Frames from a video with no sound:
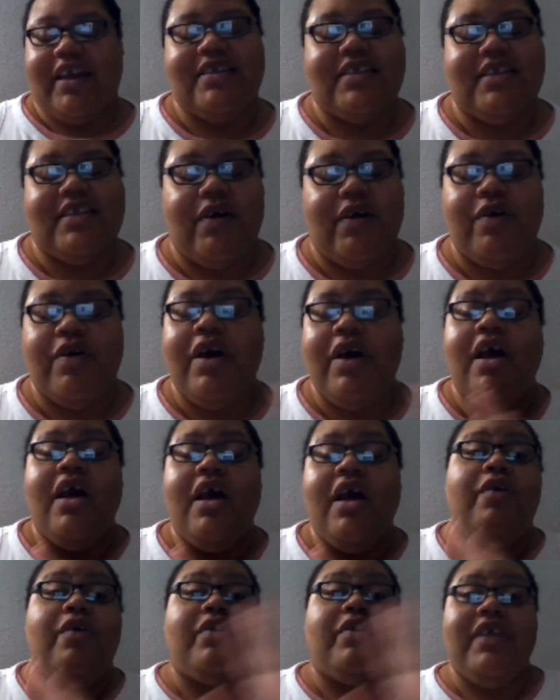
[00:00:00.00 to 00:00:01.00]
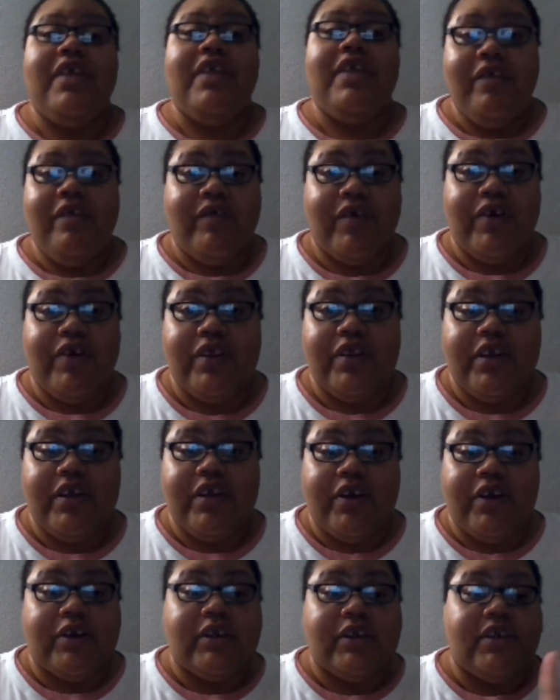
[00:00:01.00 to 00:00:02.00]
So without further
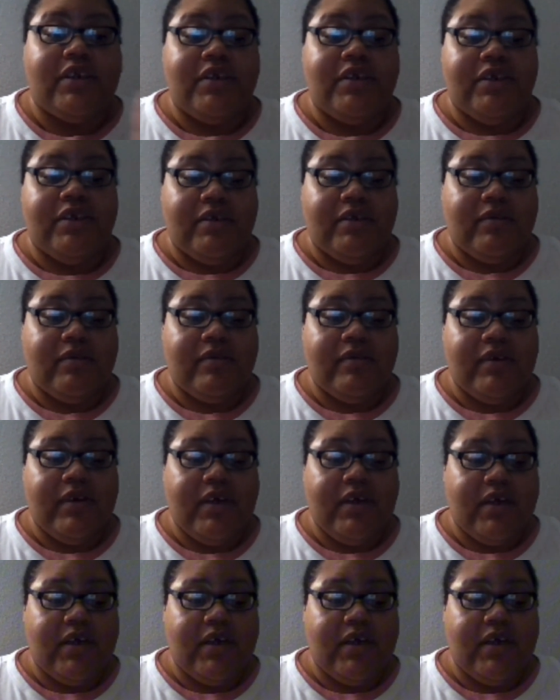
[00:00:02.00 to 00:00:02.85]
ado,